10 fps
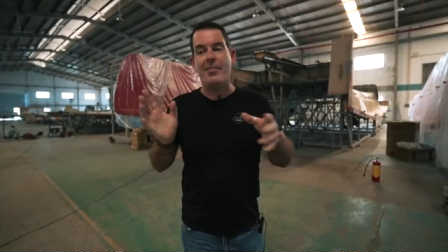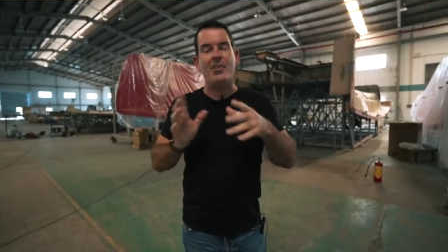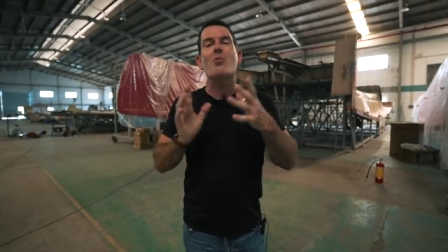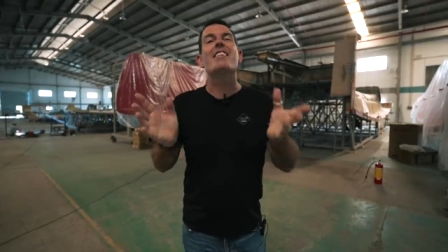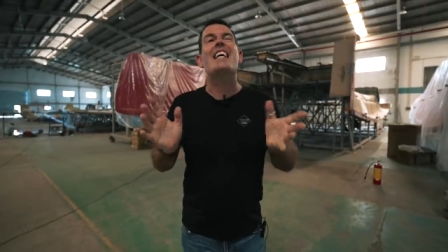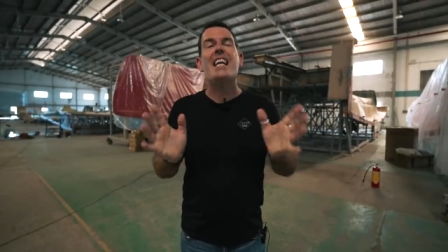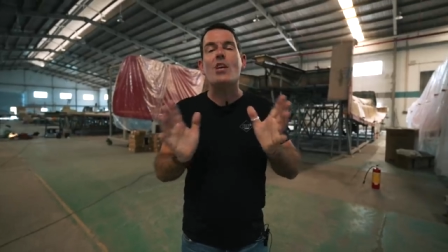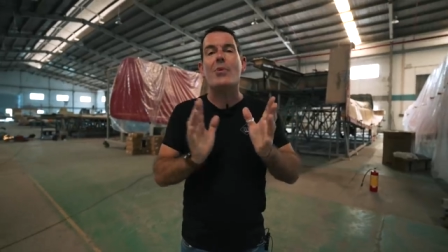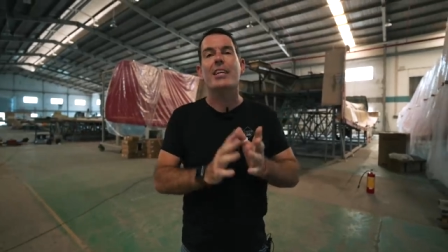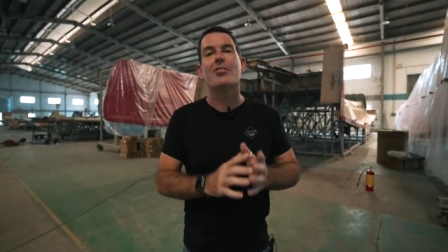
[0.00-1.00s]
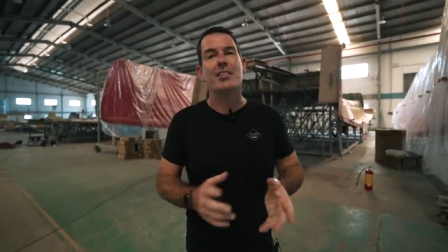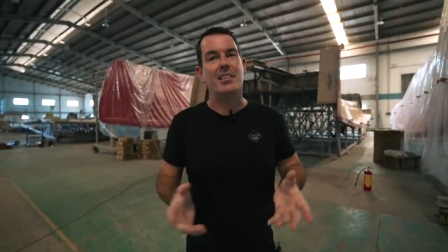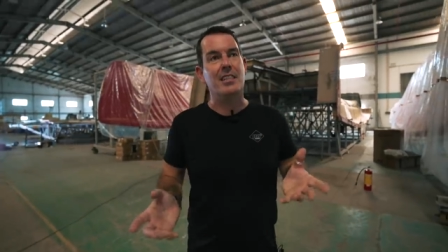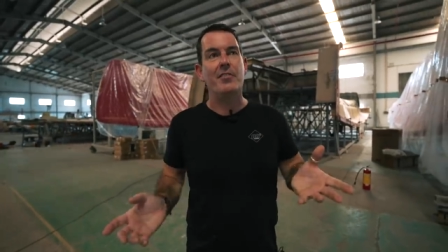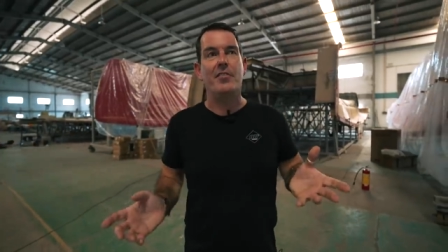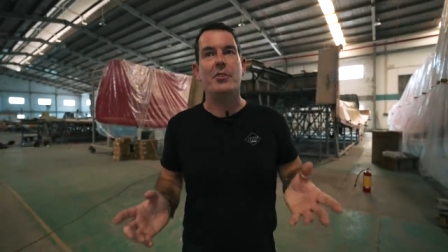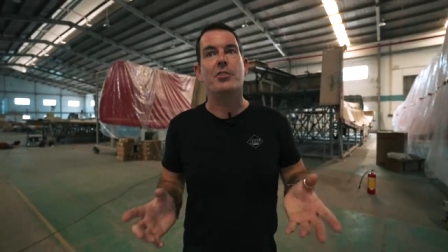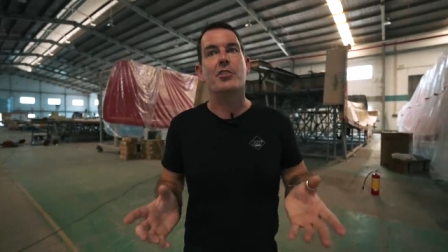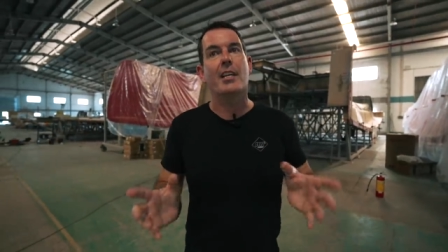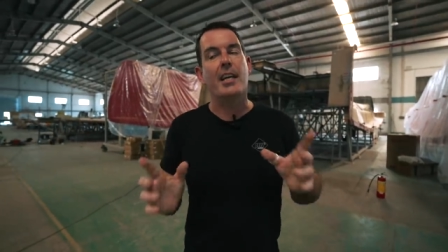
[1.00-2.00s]
If you're in any way interested in
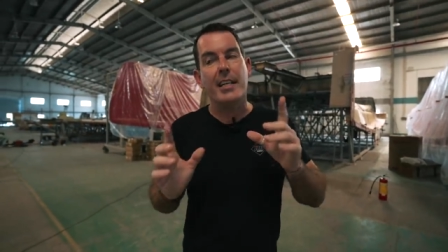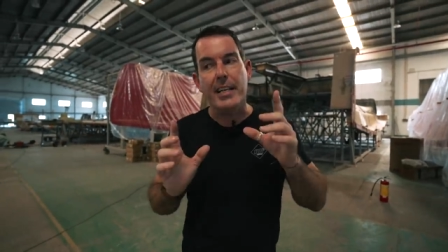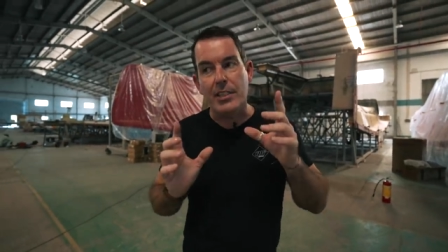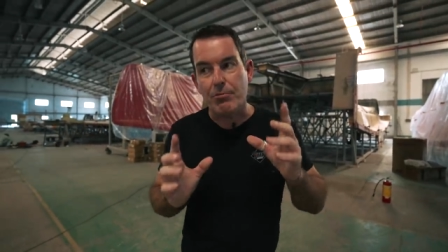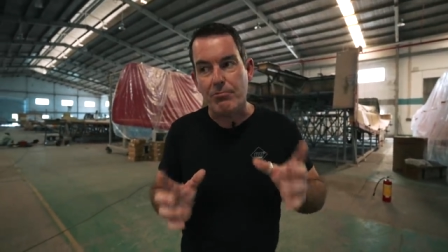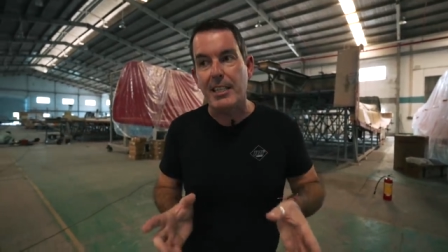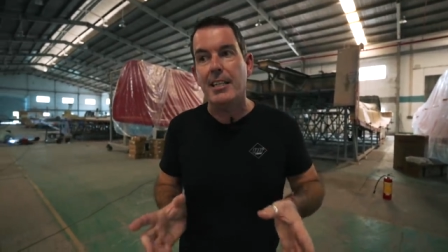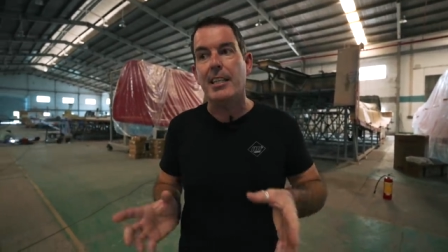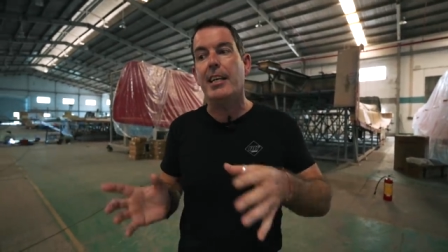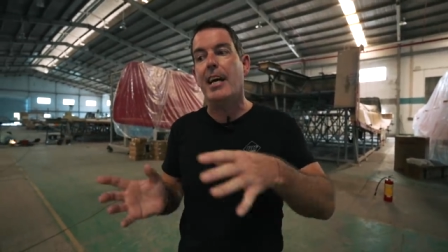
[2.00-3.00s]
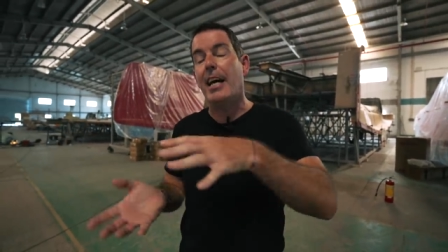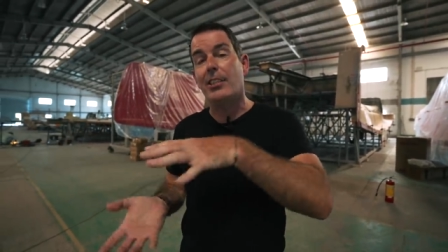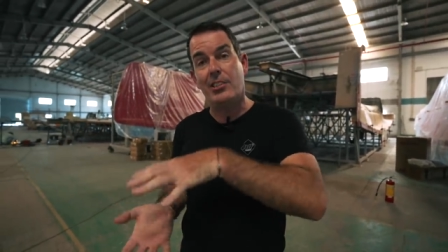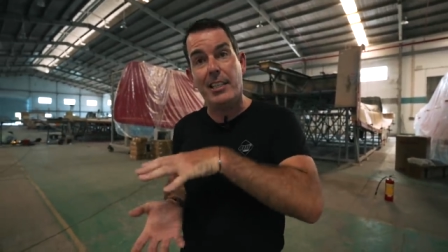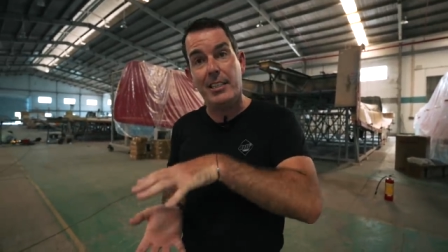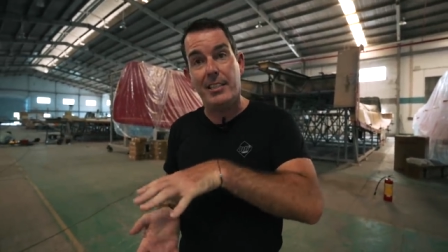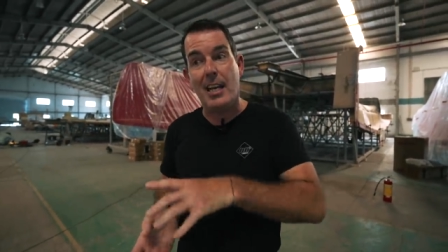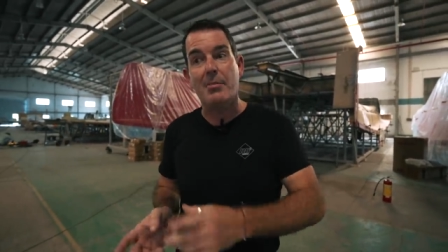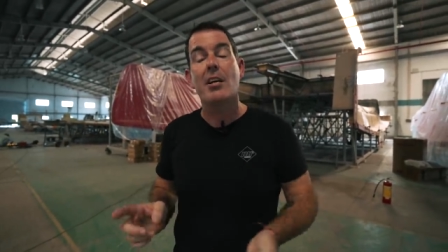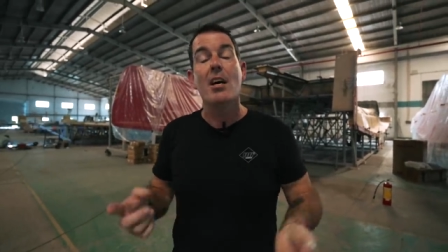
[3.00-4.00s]
fusion, and it is really actually in
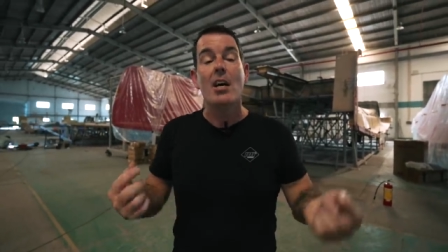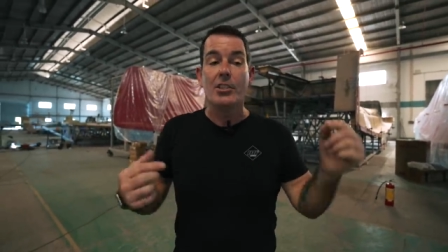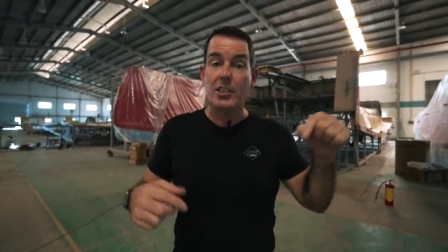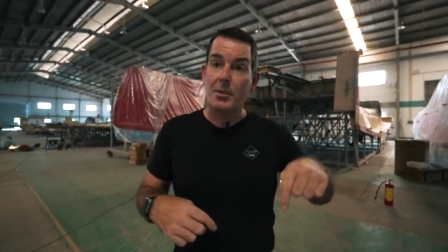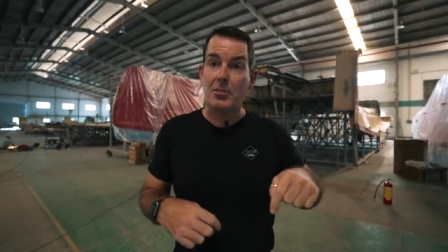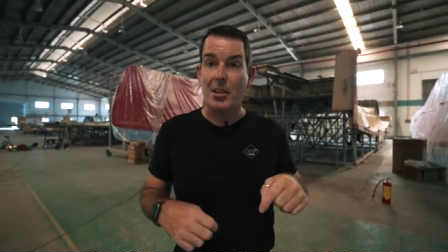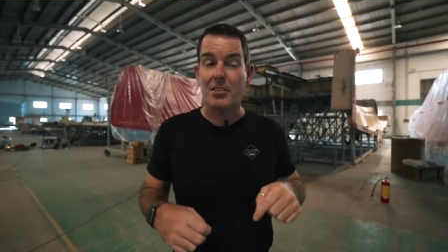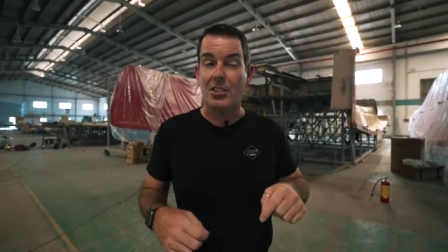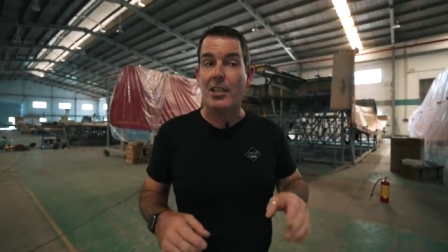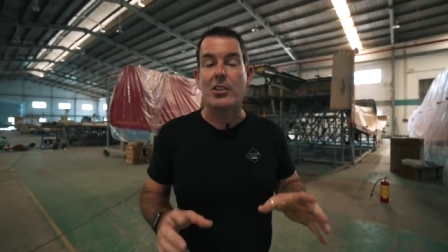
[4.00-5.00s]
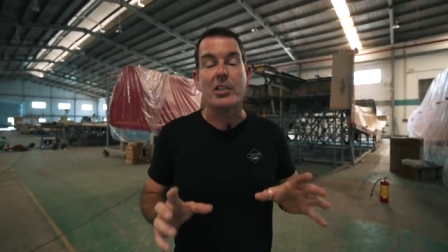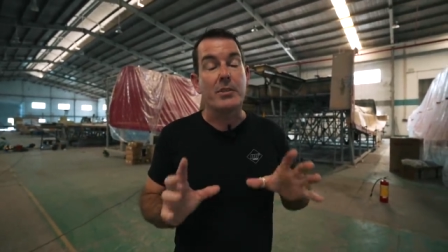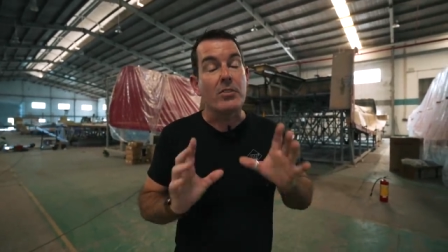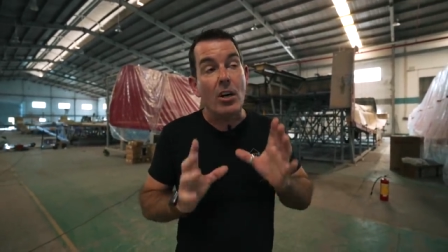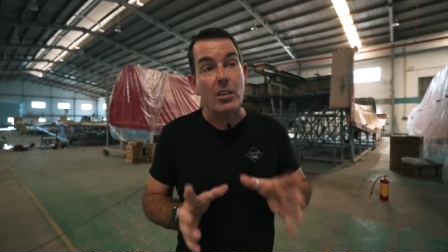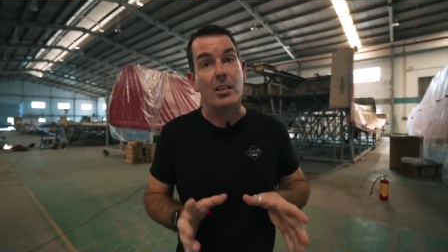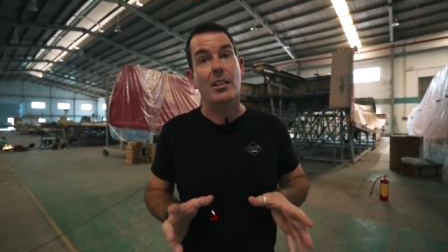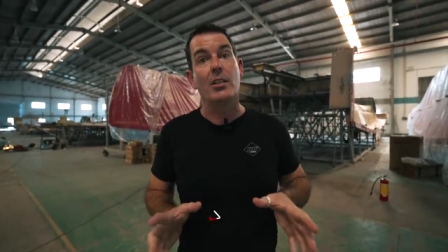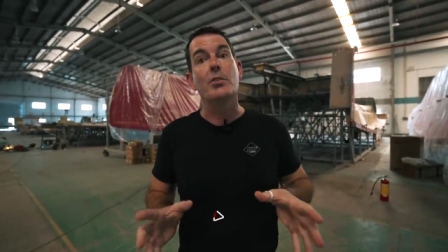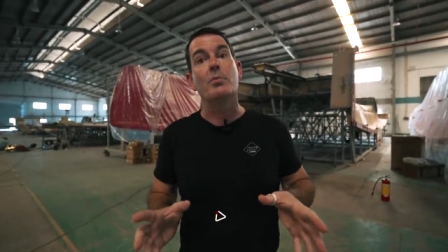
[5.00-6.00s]
depth just subscribe to the channel because we've got a
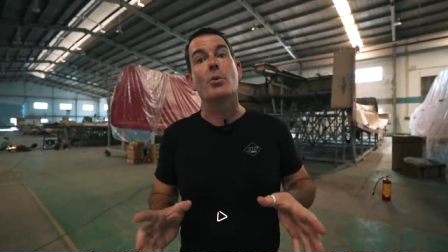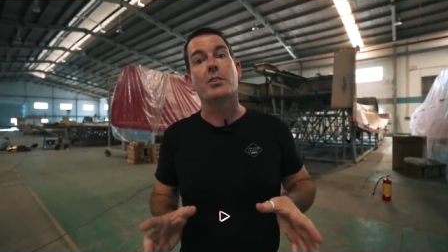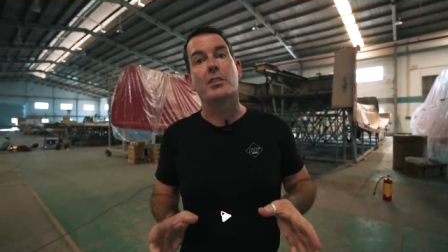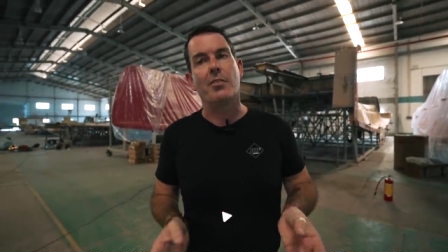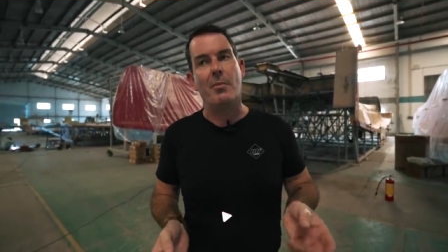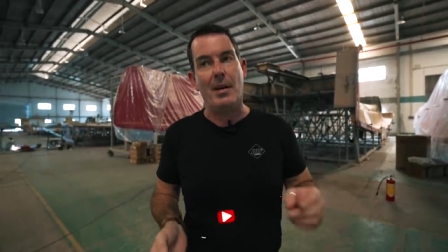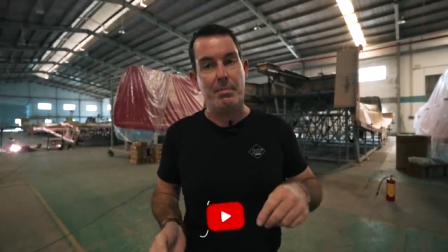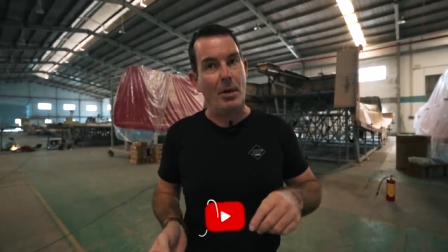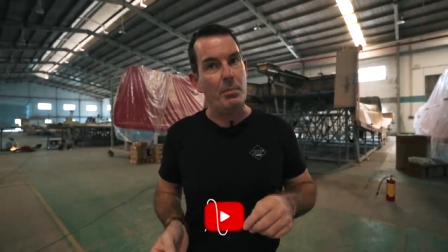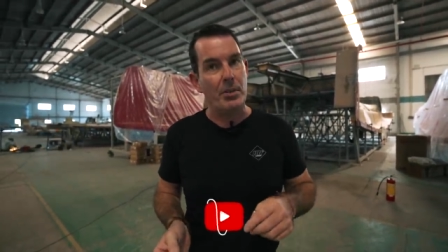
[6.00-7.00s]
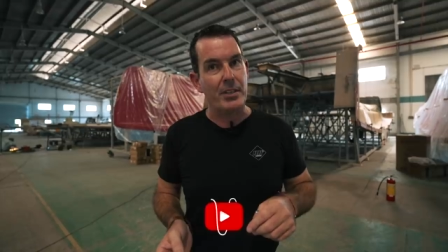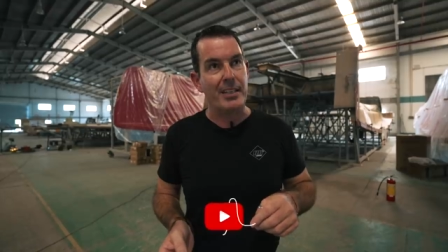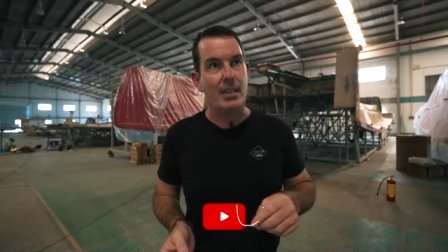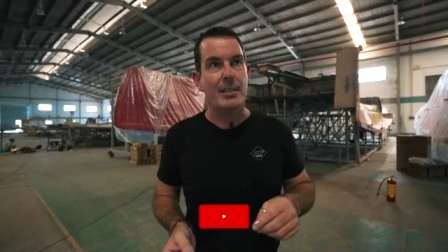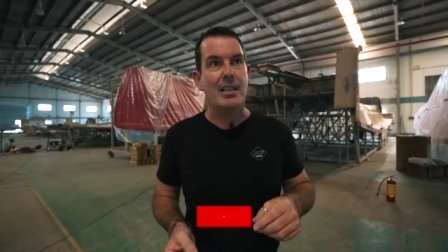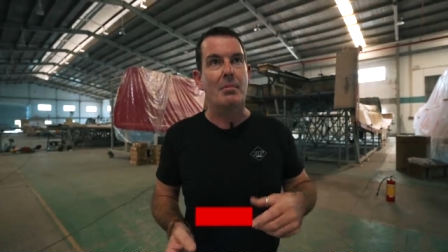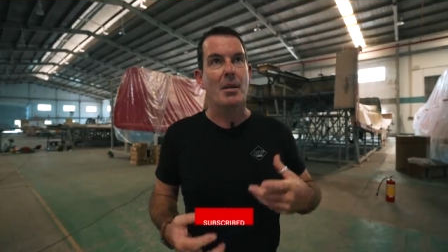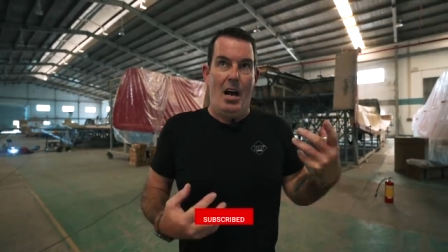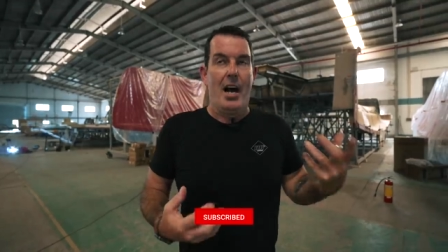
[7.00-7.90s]
load more stuff about boat building coming up.